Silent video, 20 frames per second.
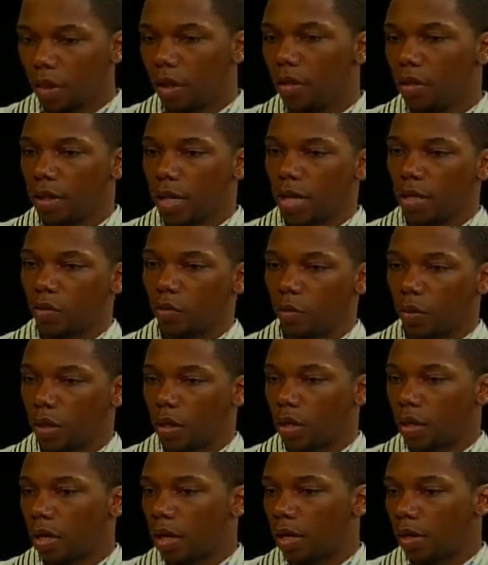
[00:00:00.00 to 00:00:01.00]
that's
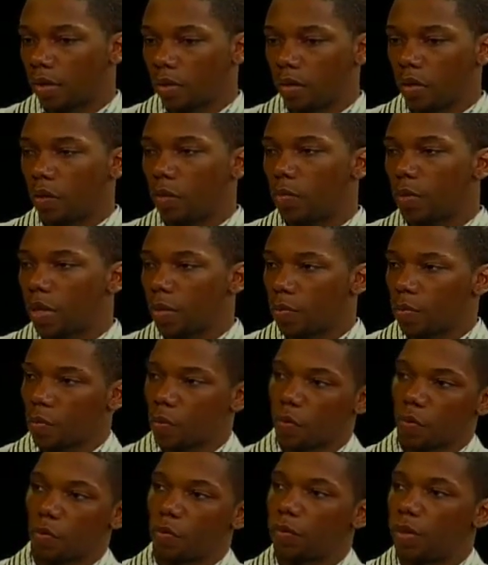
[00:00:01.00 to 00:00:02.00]
when you know people
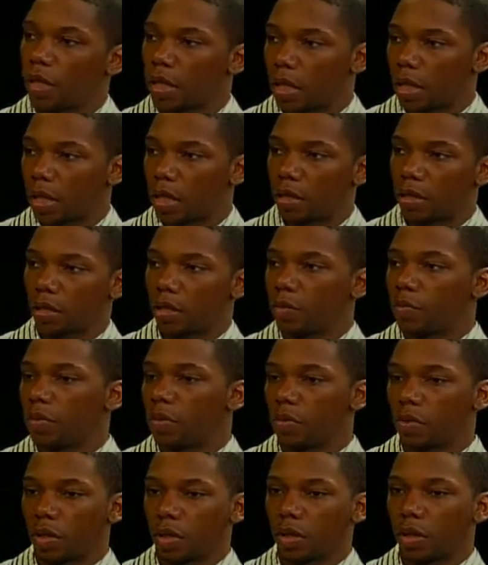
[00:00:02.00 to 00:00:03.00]
pulled me into the
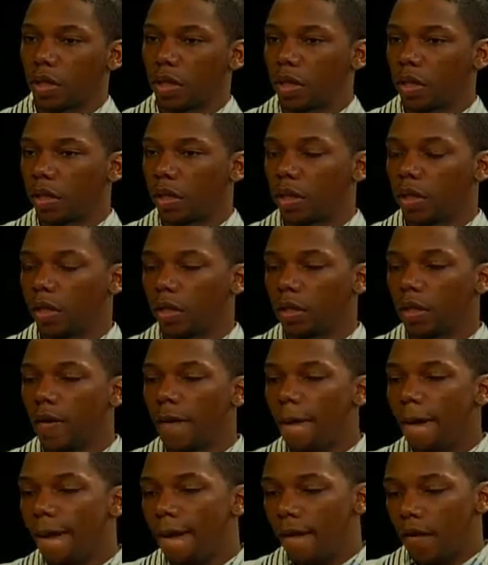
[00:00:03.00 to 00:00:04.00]
music thing, and
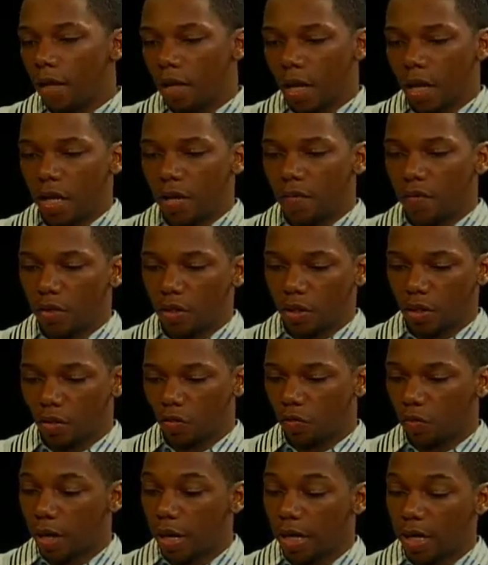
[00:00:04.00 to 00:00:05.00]
not even just
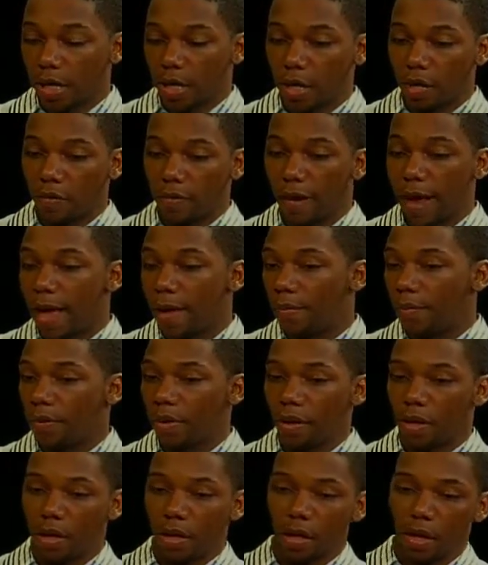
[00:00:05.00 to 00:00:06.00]
writing and rapping,
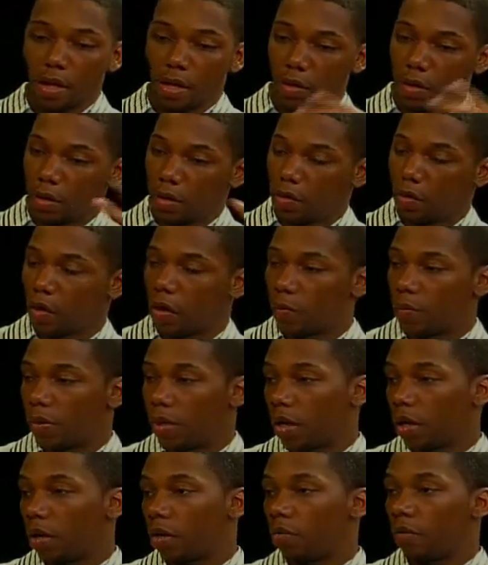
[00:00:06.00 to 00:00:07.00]
and you know,
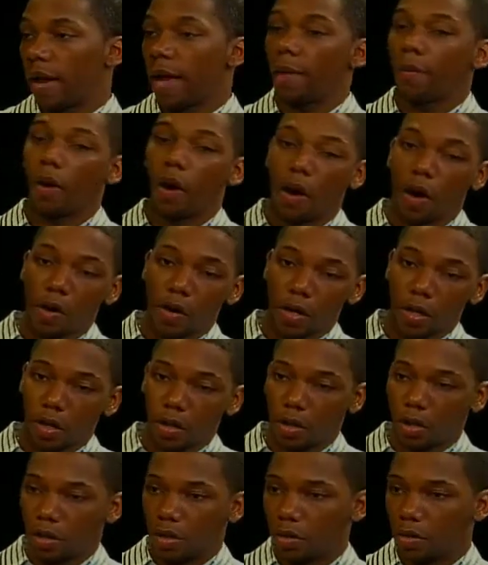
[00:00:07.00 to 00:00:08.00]
being a rap
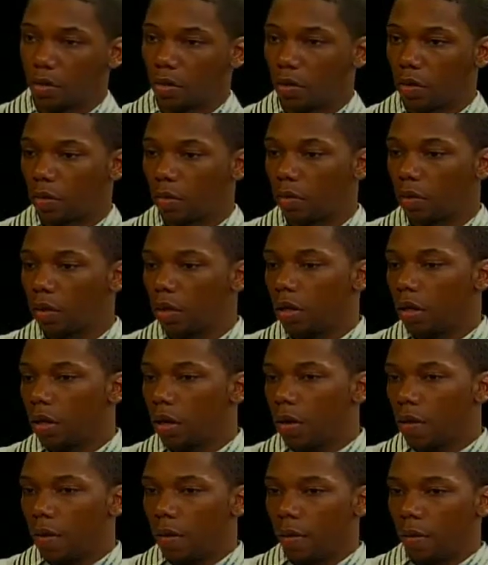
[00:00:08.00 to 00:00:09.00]
artist. You know,
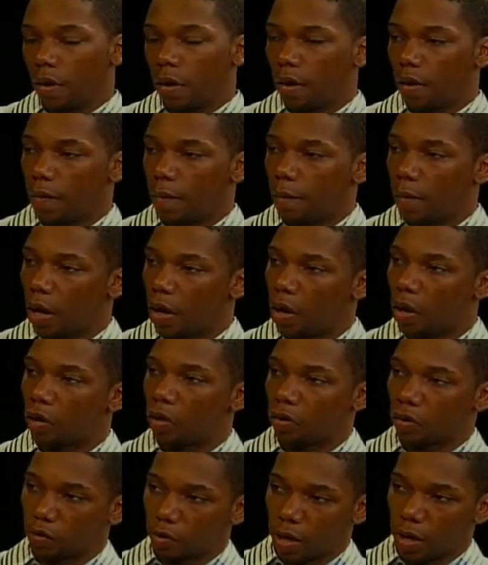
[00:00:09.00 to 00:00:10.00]
uh, my
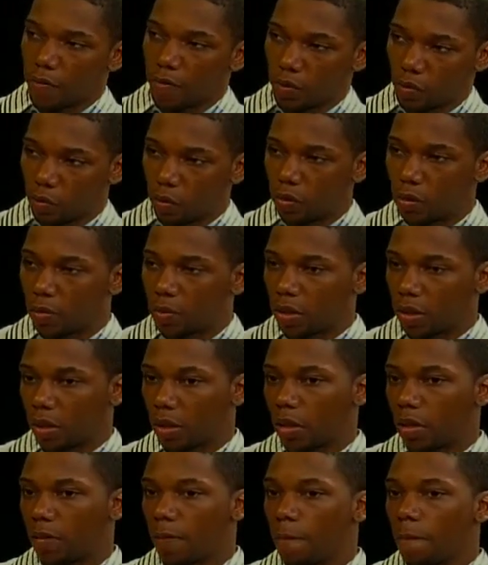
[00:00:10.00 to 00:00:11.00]
uncle Travis
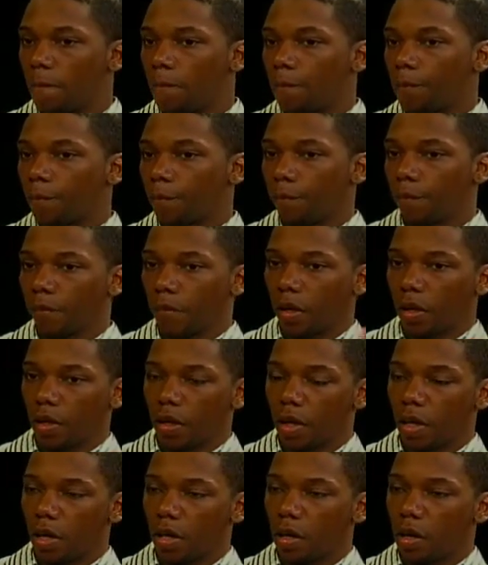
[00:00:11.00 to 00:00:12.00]
Williamson,
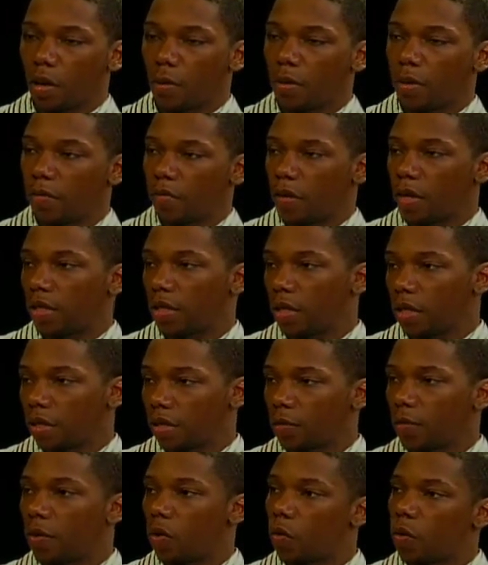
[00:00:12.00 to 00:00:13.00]
he um, invested in
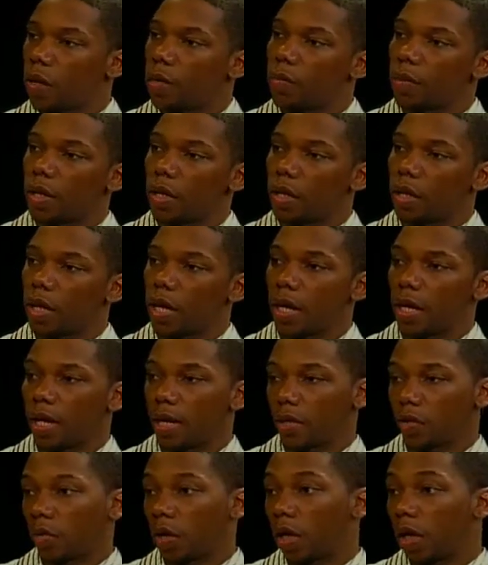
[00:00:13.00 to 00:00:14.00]
some equipment, and
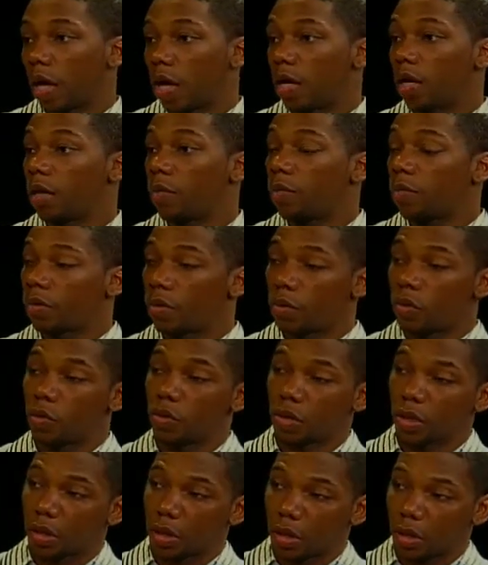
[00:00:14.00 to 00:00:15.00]
that's when I got into
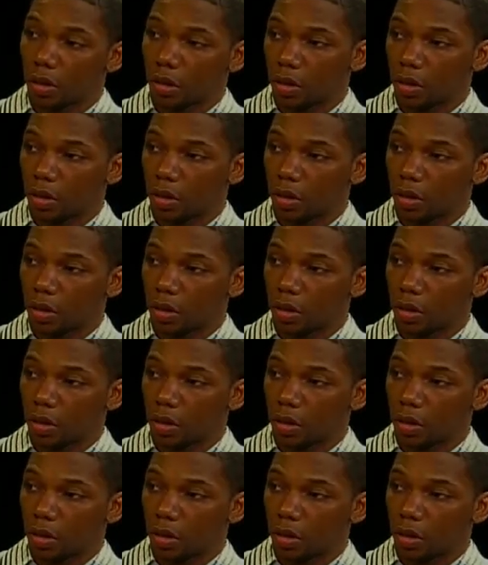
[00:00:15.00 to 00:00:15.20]
producing.